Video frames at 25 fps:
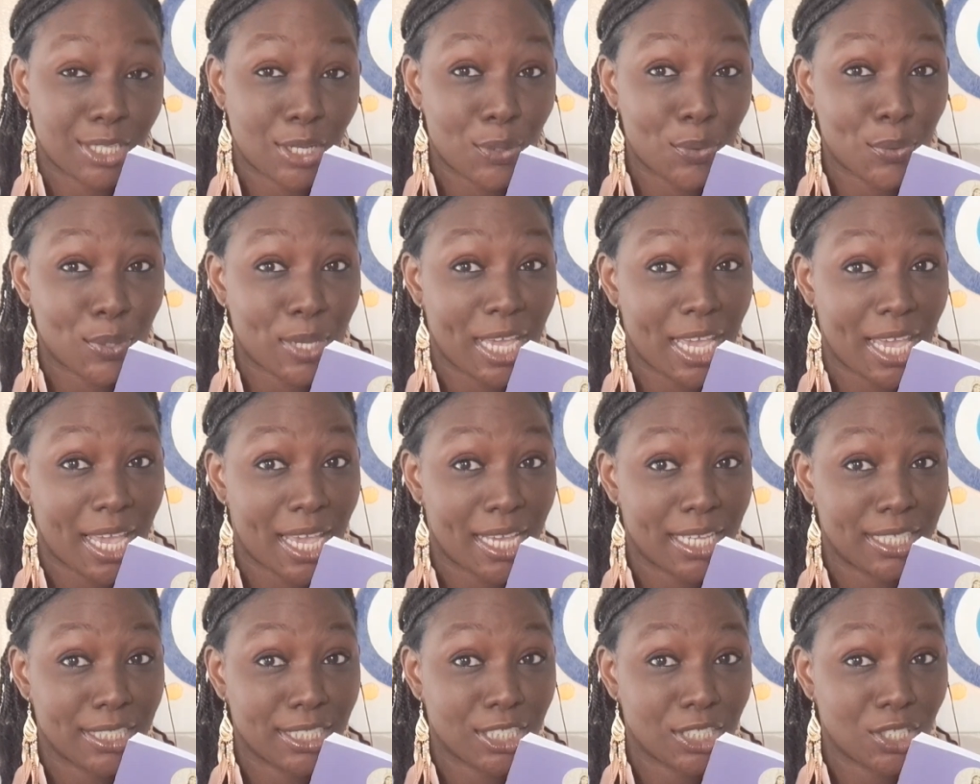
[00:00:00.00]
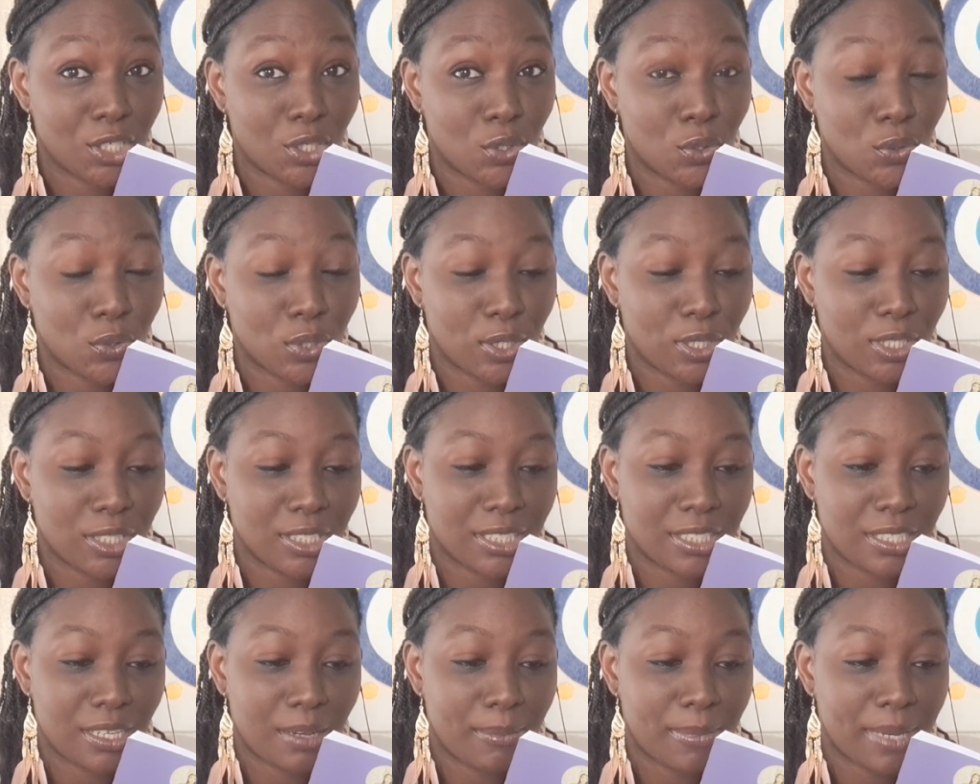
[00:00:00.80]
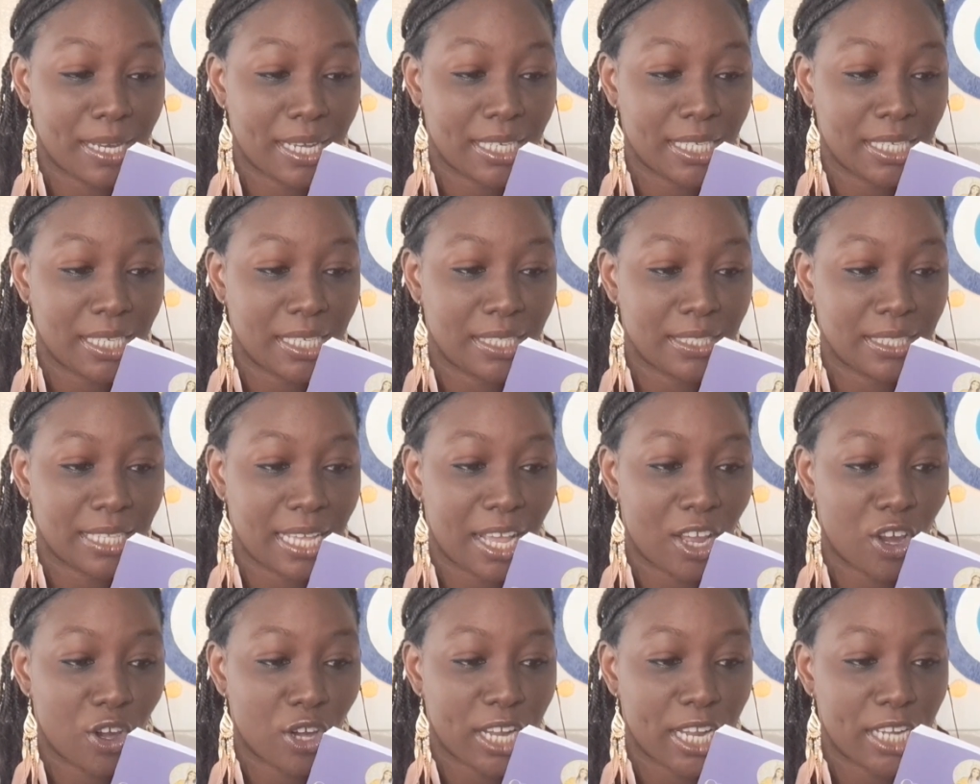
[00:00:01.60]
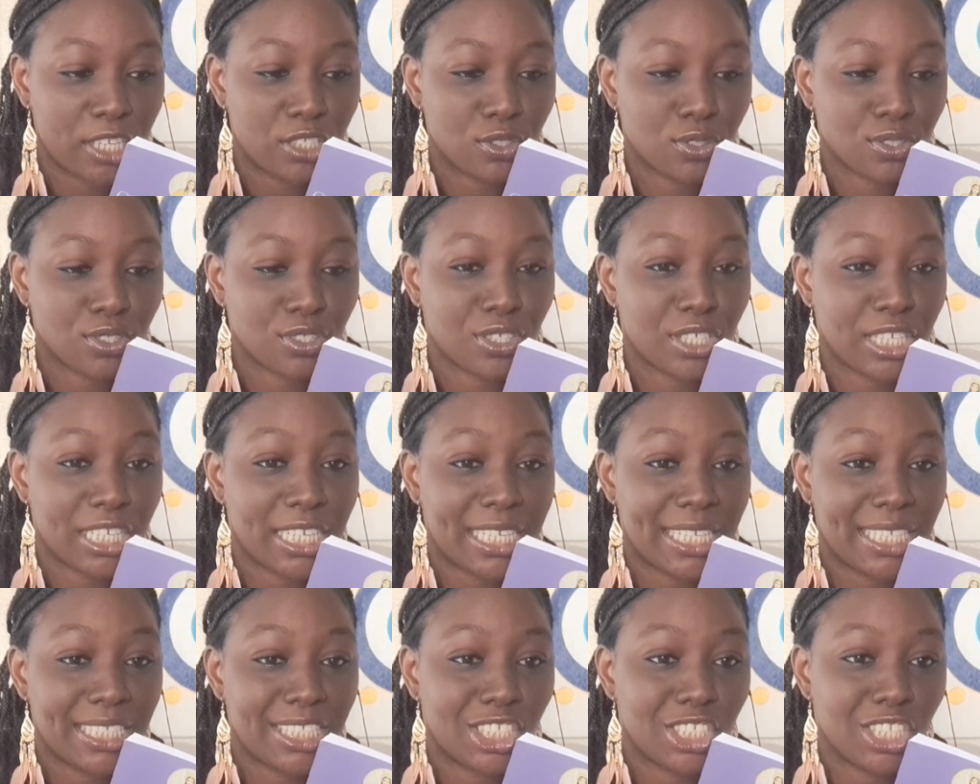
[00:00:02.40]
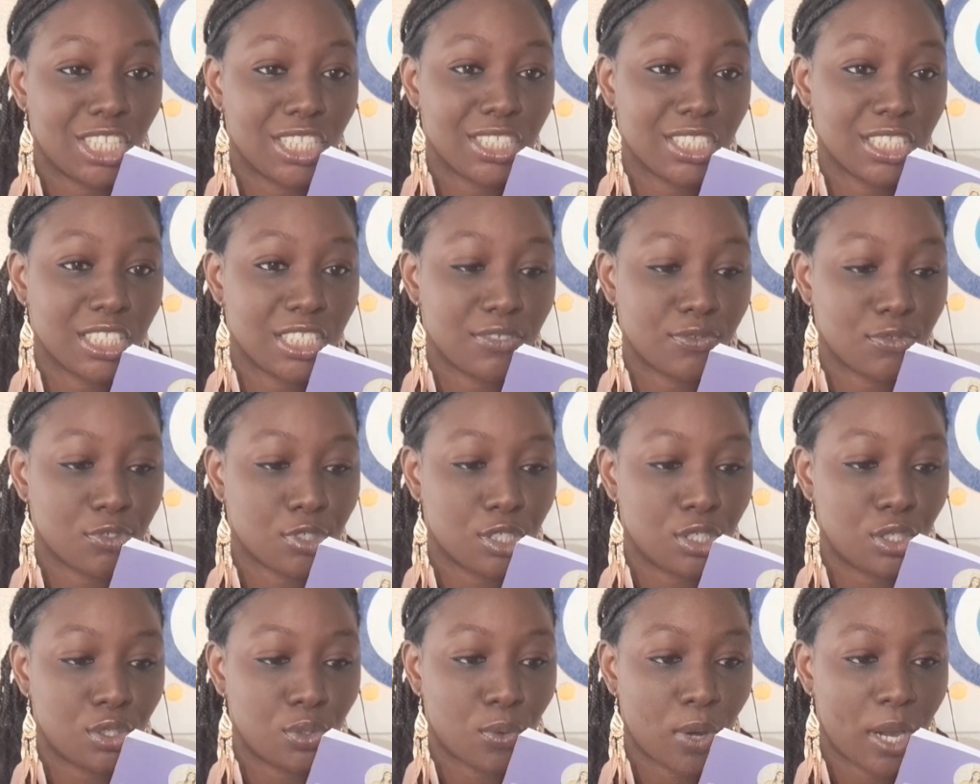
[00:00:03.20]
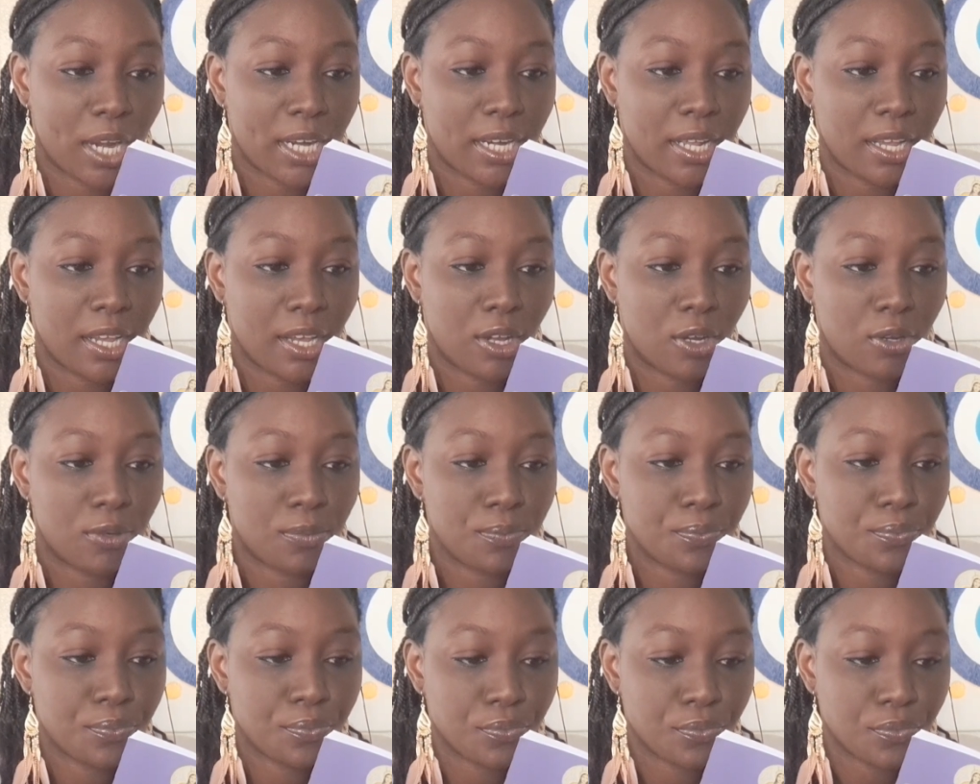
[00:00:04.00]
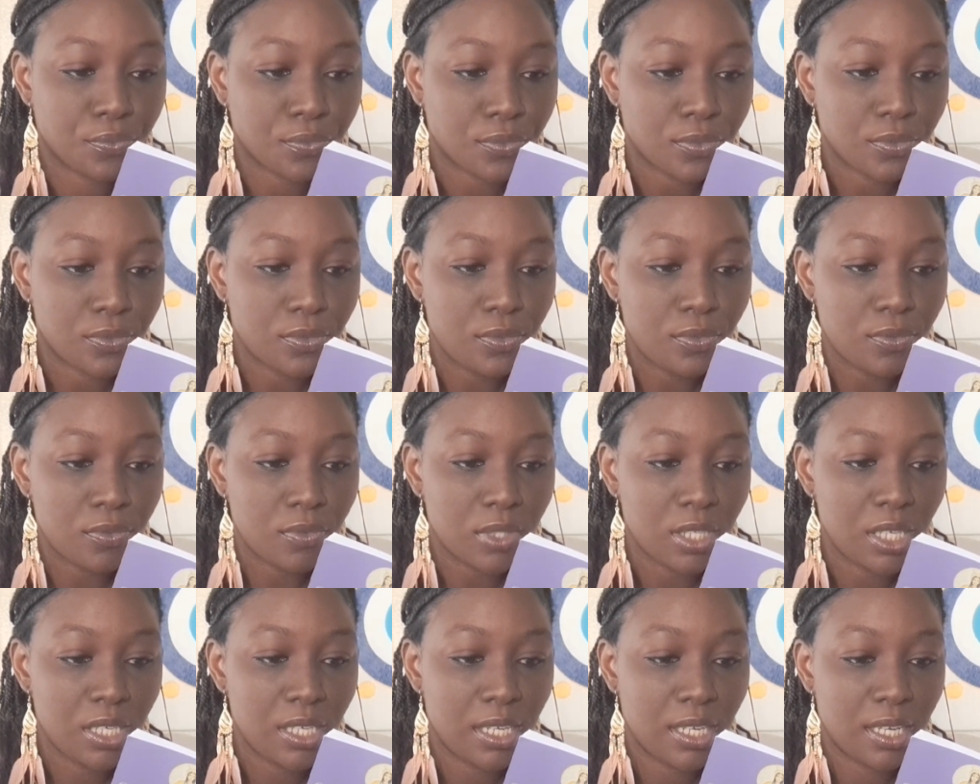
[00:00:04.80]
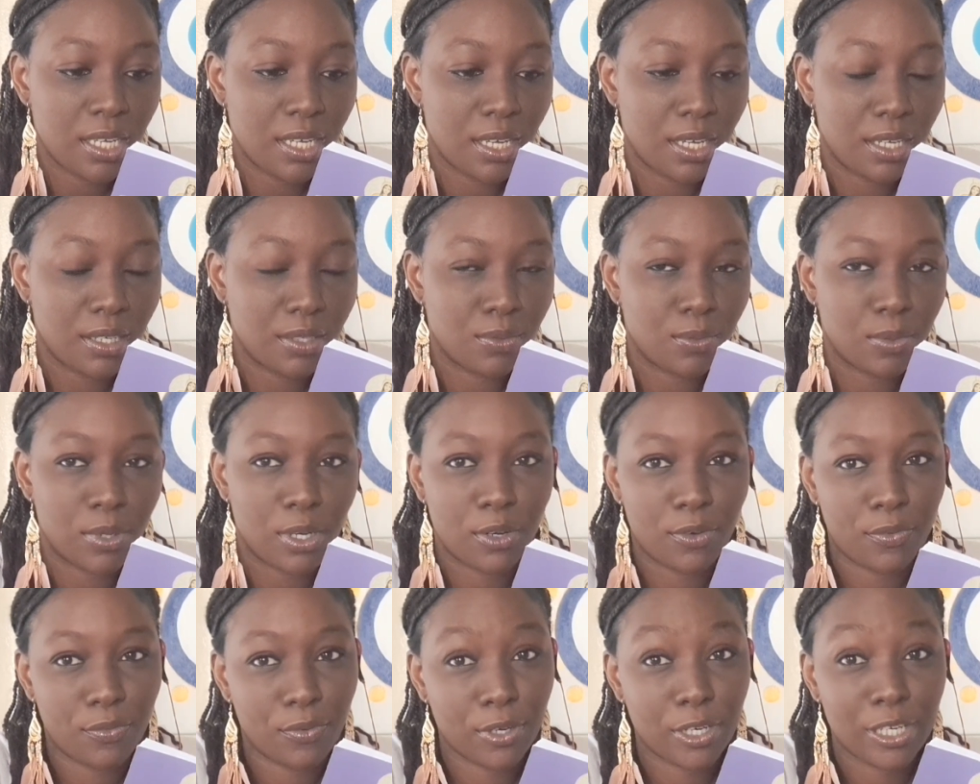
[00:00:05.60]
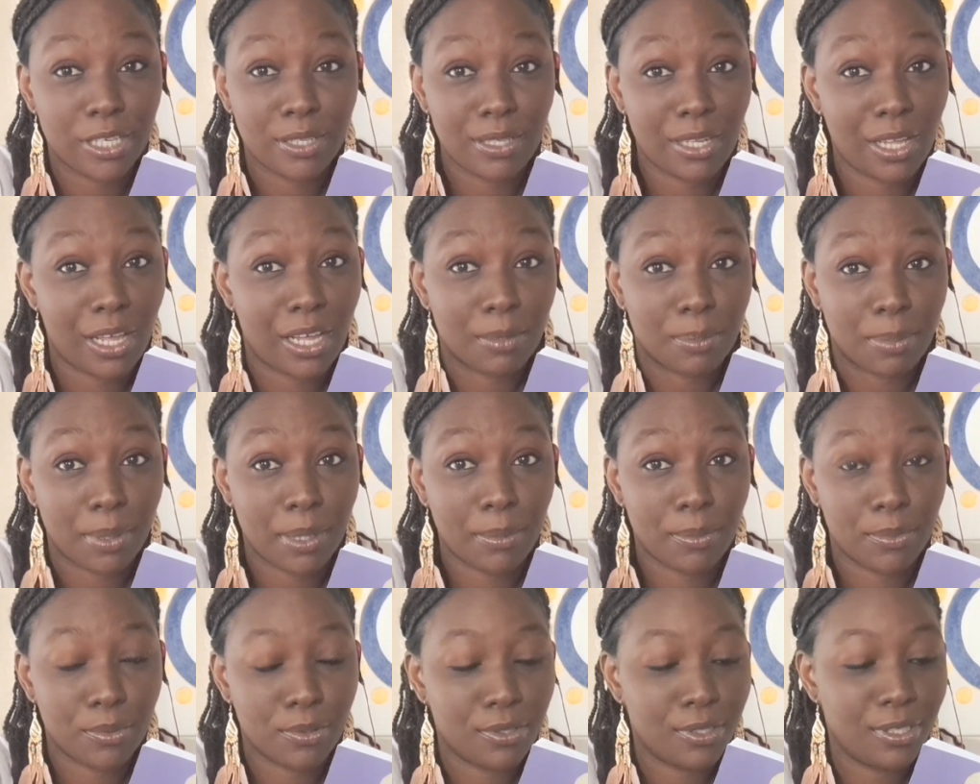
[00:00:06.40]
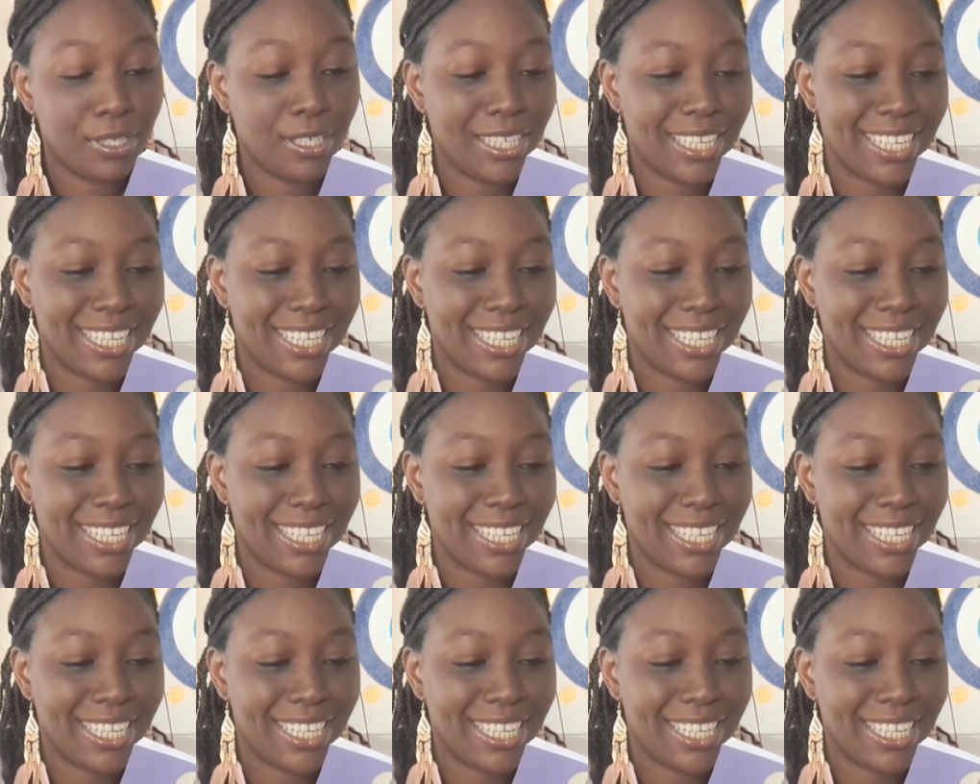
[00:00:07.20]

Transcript: Okay, so somebody, the archangels are getting justice for you right now. Well, for a lot of people,